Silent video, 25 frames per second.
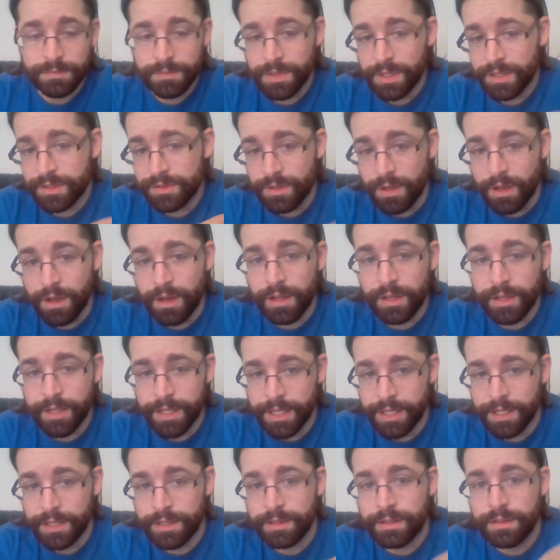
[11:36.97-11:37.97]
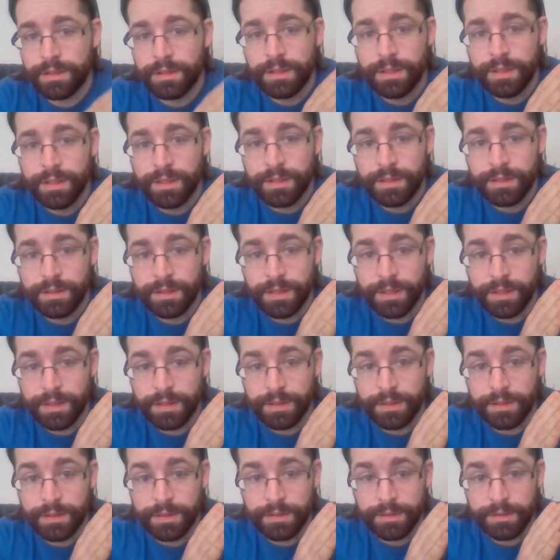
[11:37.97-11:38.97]
It's all in
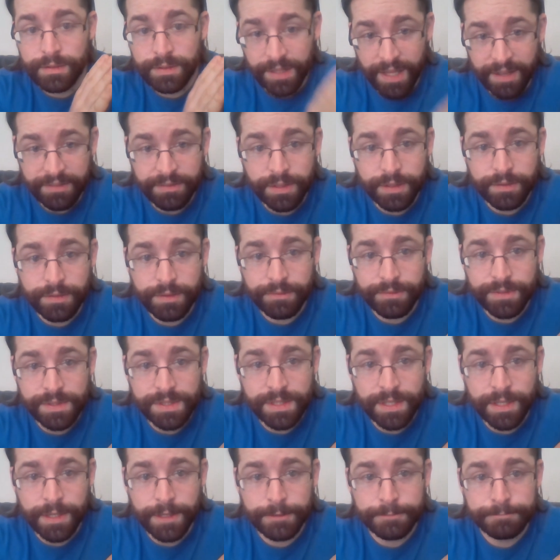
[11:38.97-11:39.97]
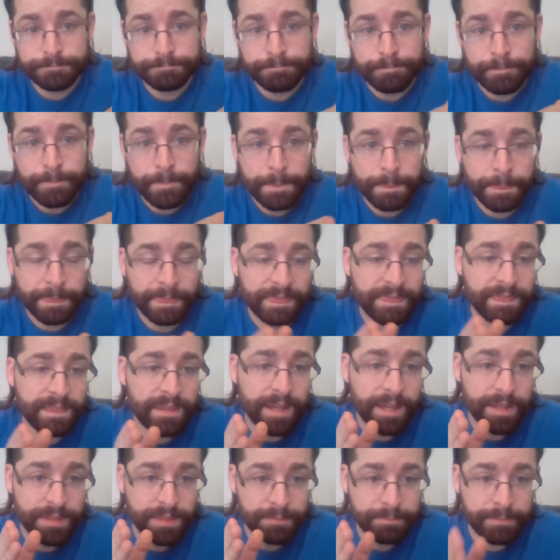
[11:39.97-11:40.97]
the level of the Vizier
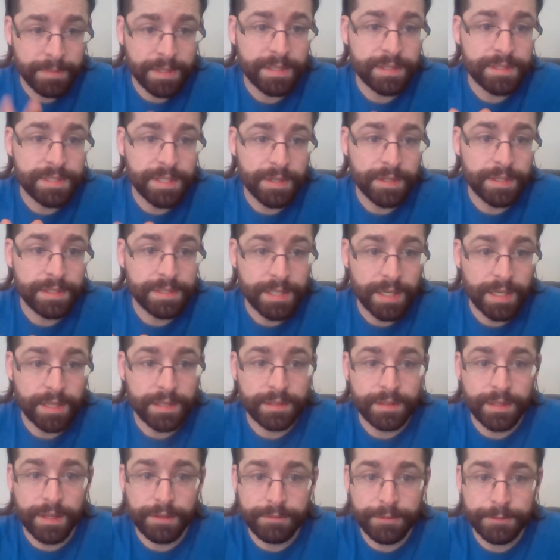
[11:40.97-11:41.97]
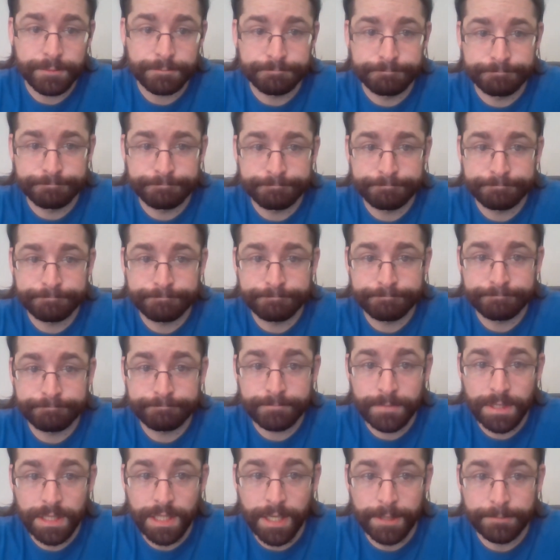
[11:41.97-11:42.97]
and the military talent level.
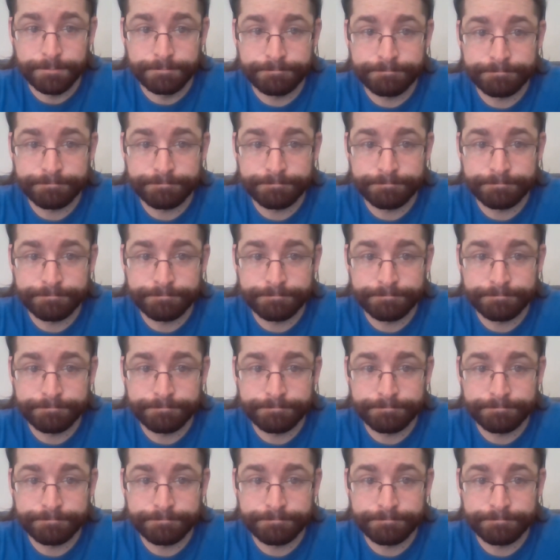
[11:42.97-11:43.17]
Okay?